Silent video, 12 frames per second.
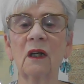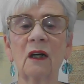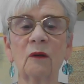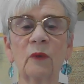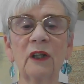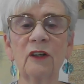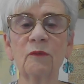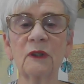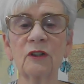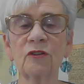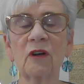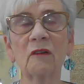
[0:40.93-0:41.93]
And when you've
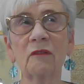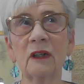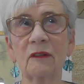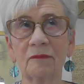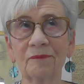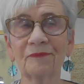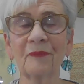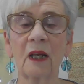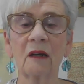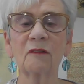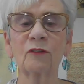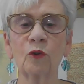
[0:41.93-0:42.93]
been travelling
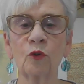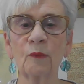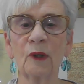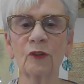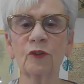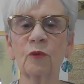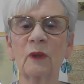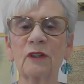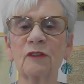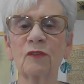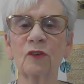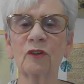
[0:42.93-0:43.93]
for almost
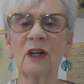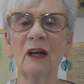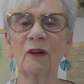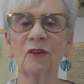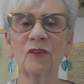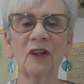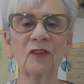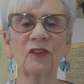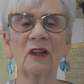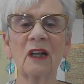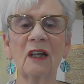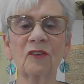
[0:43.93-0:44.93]
24 hours, that's
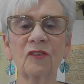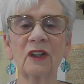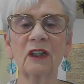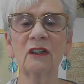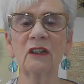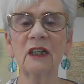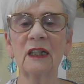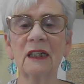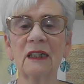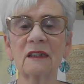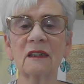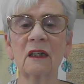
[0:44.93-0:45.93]
the last thing you
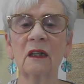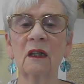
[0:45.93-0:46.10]
need.